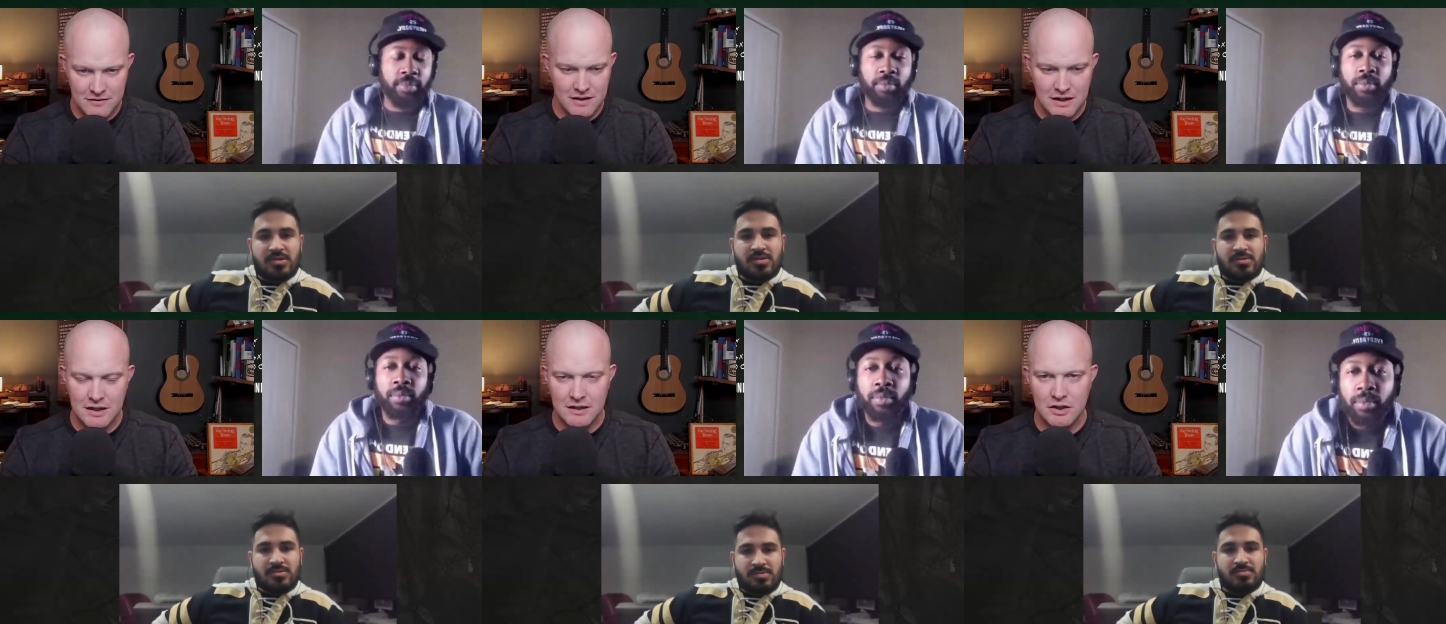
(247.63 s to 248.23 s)

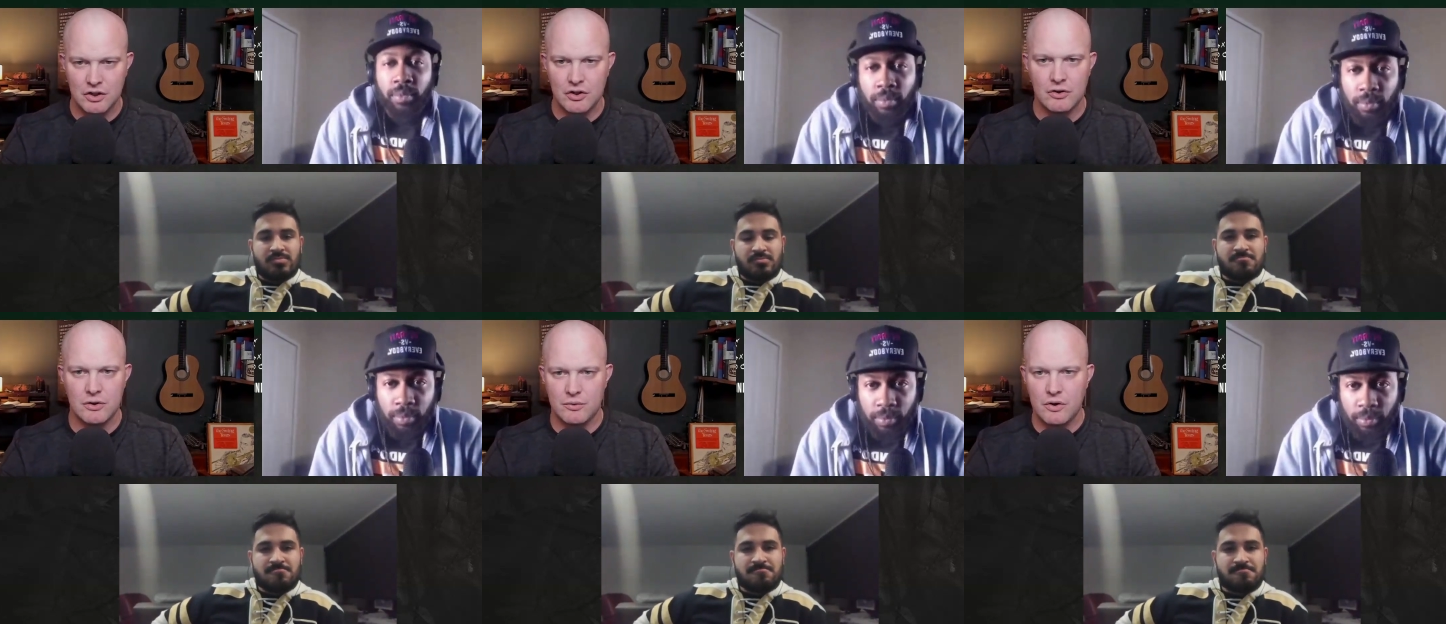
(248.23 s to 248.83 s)
Speaker 1: thinking that you're
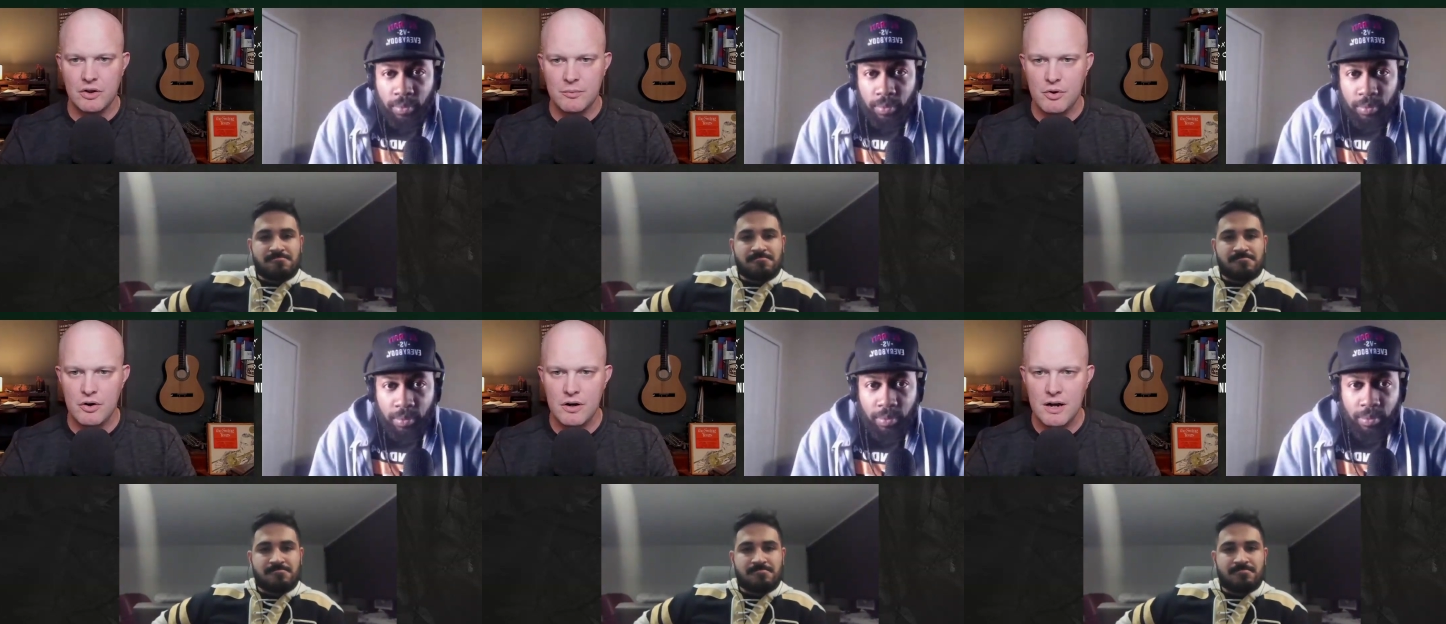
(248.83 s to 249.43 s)
going to run the
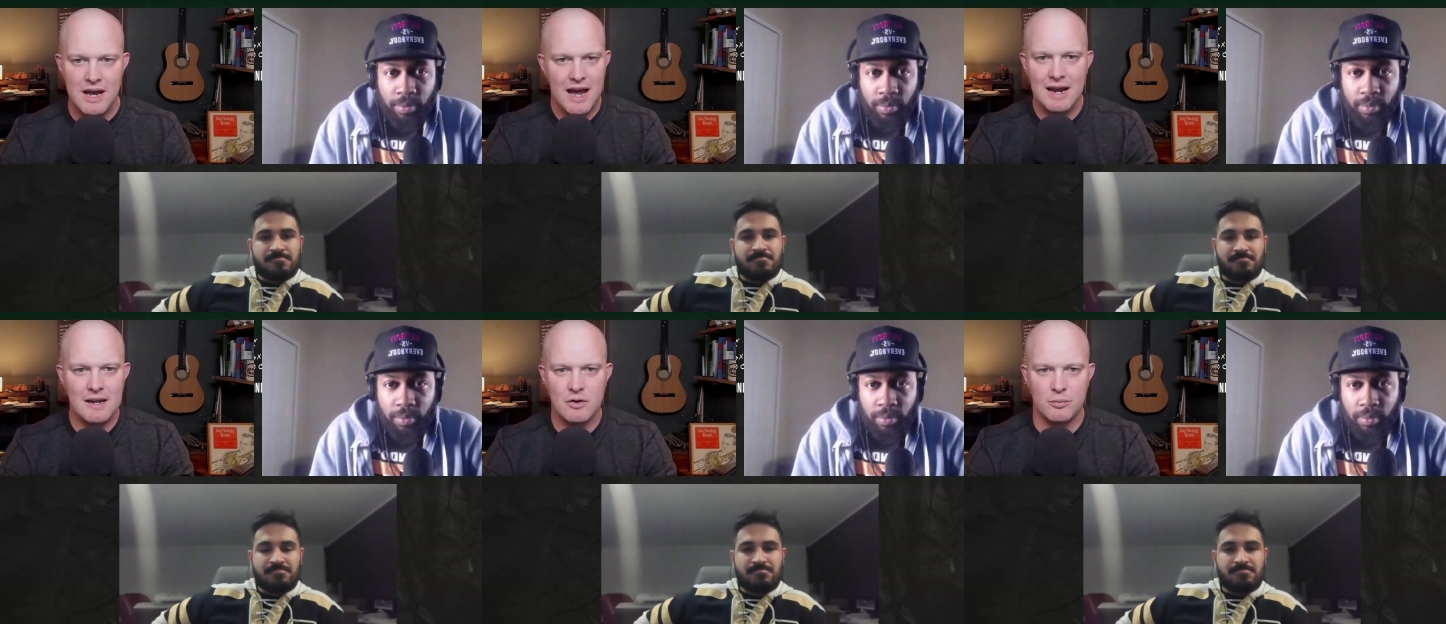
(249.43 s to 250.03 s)
ball, I
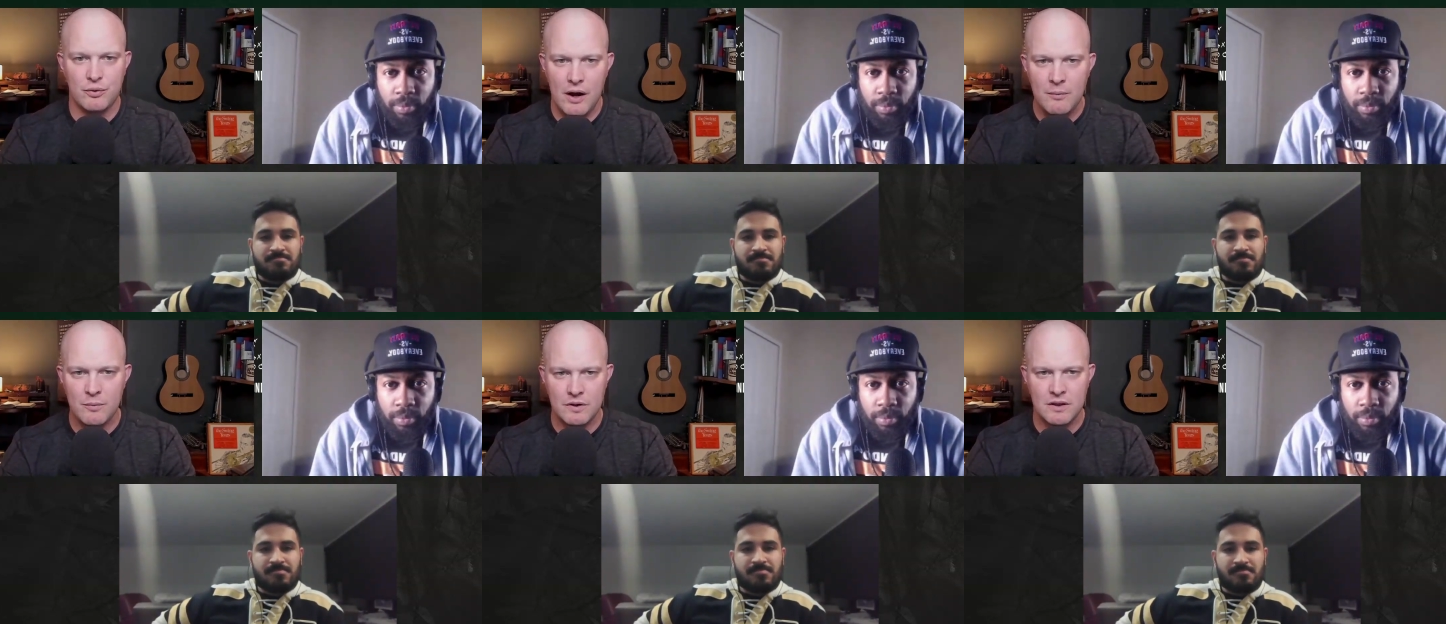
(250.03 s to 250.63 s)
got no
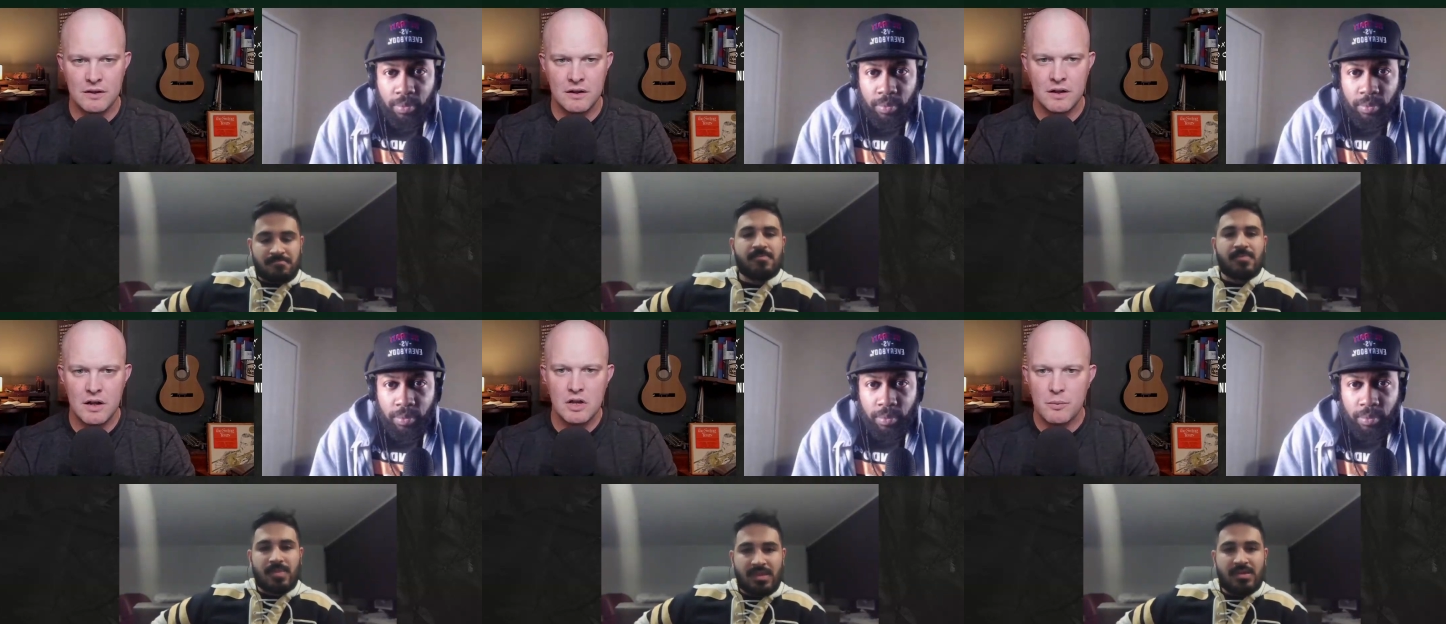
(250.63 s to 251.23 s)
problem with it.
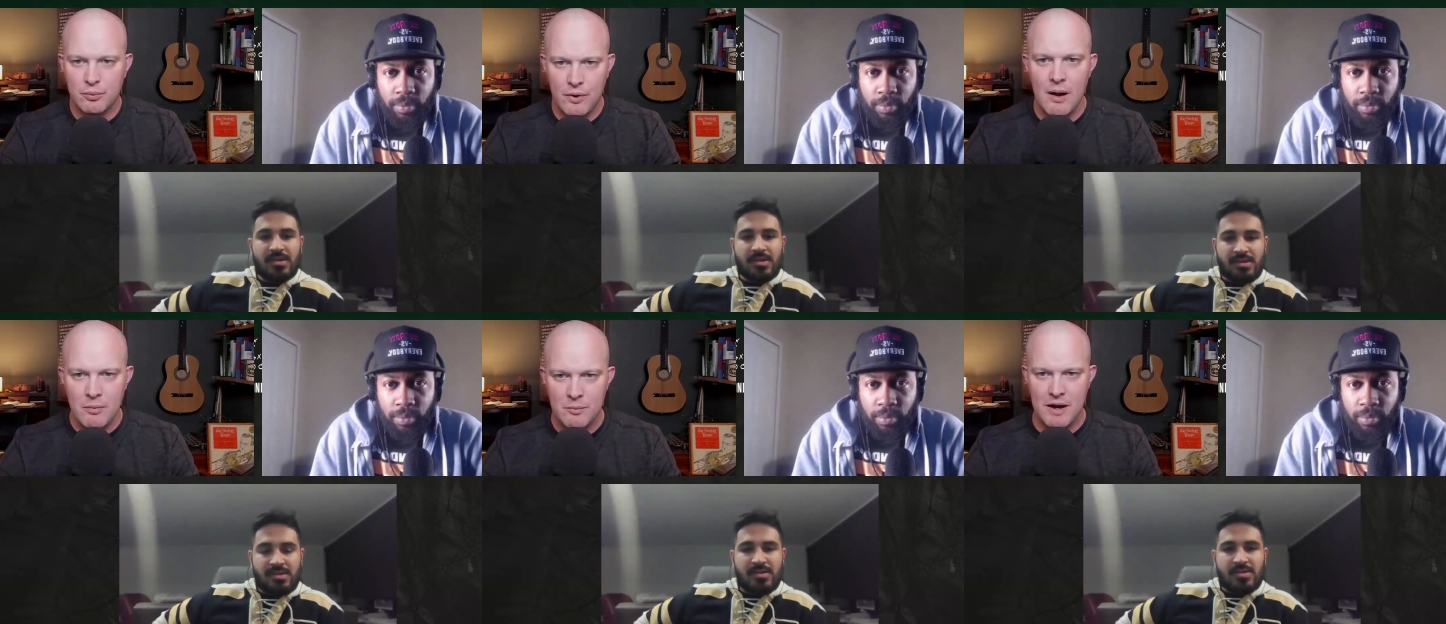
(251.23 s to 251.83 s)
The
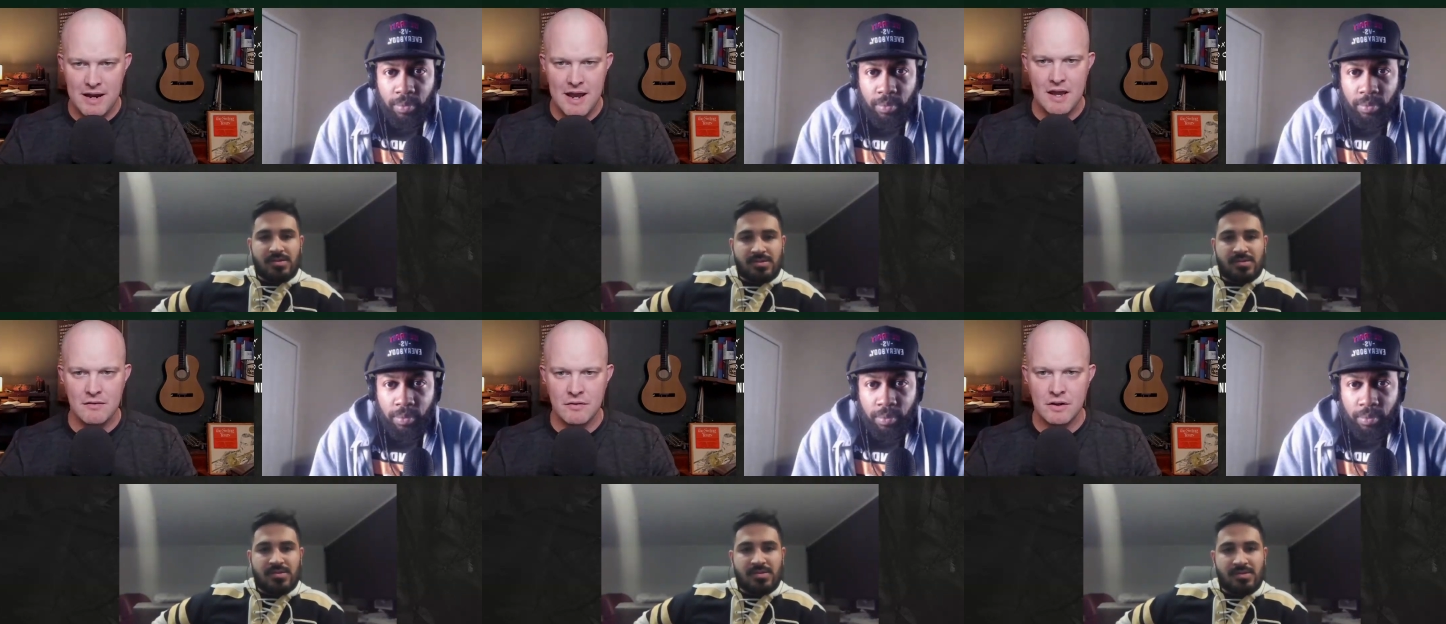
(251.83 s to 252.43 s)
problem I
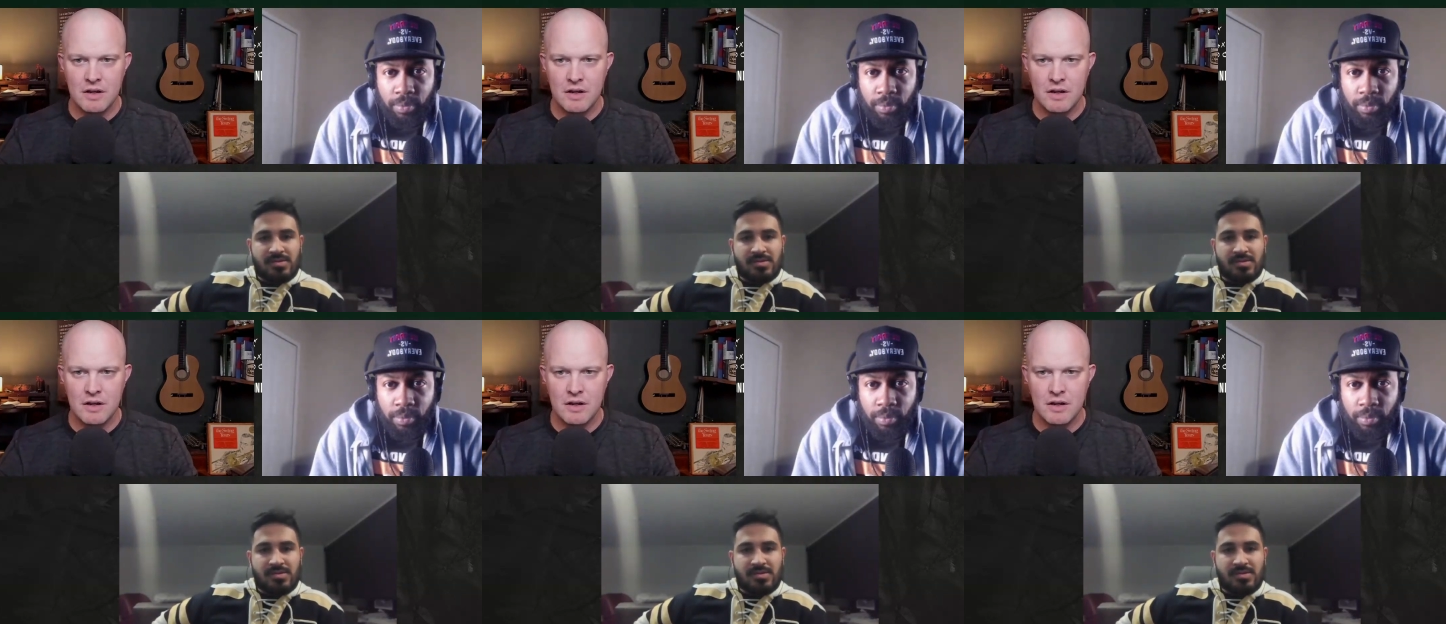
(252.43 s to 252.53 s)
have